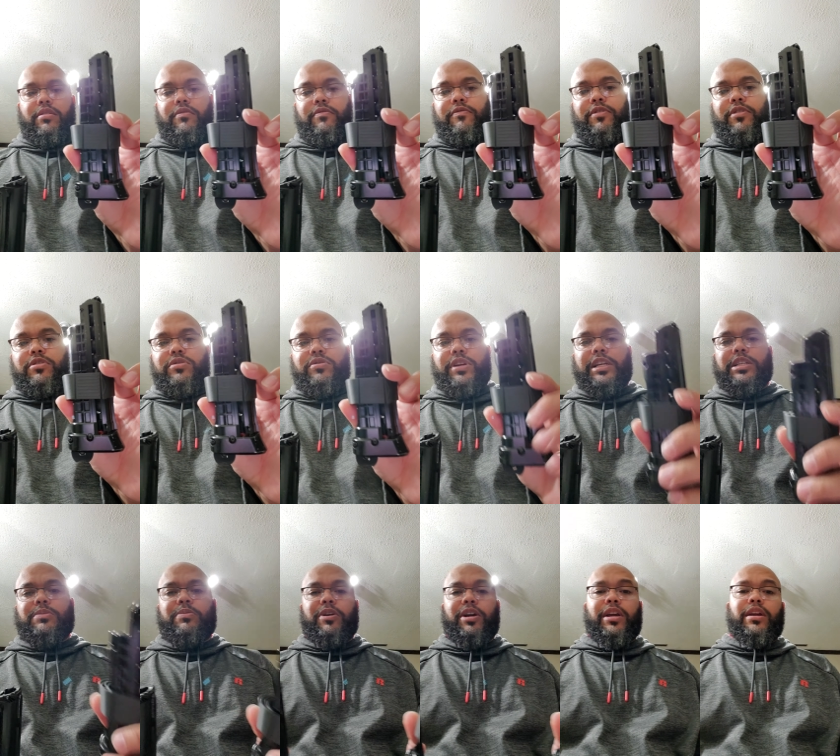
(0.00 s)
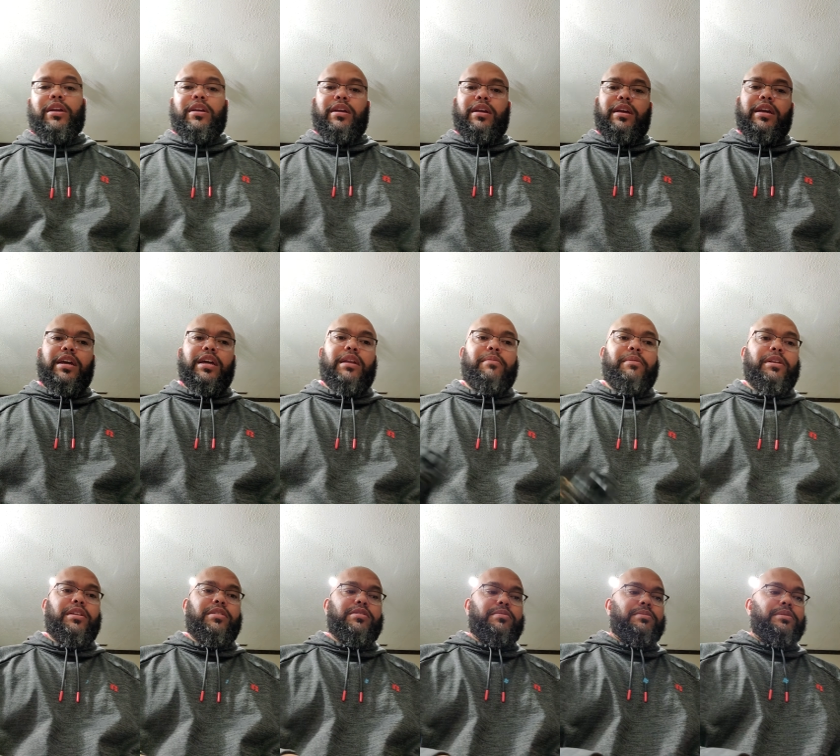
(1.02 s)
first strike spring, and I'm going to
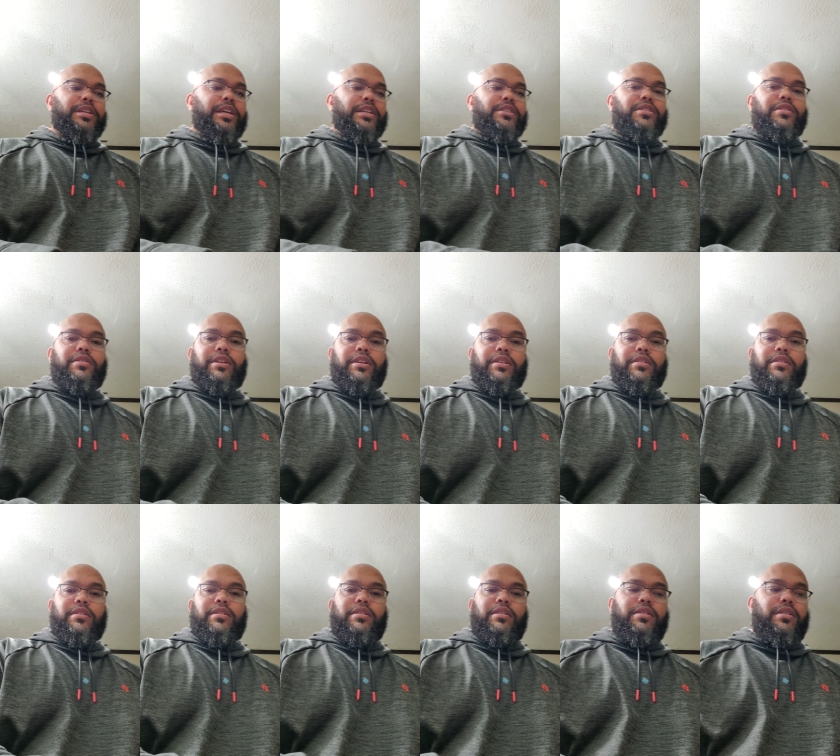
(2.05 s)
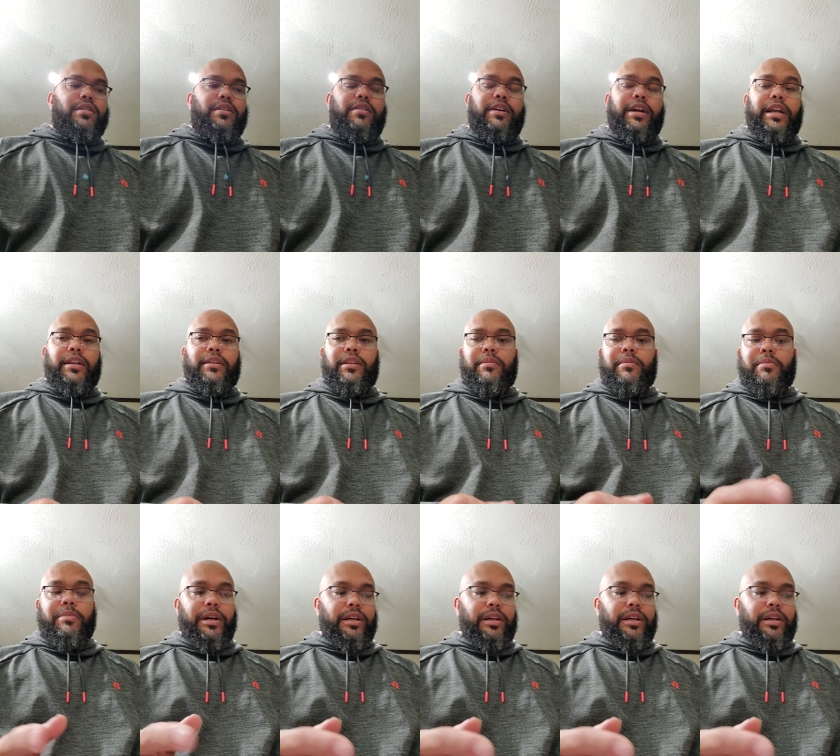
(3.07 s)
do some test shooting. All right, let me